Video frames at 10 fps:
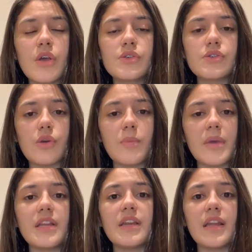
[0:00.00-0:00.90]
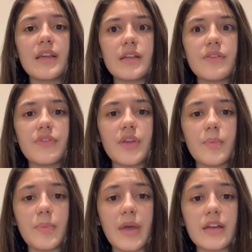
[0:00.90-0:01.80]
so many negative
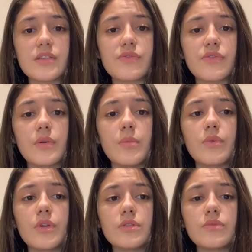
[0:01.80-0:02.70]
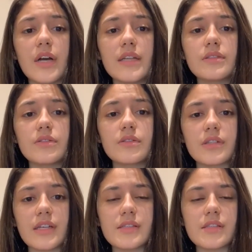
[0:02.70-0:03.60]
impacts from worldwide
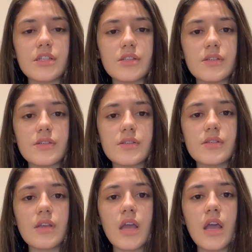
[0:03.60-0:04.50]
organizations,